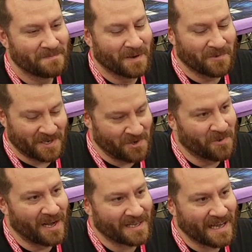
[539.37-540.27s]
But when you
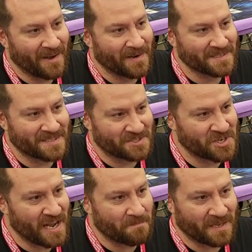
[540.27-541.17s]
walk out as the
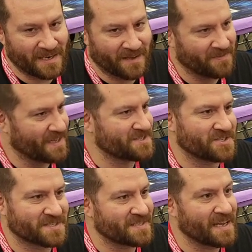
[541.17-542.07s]
champion of, let's
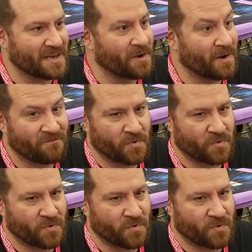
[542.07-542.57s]
just say, a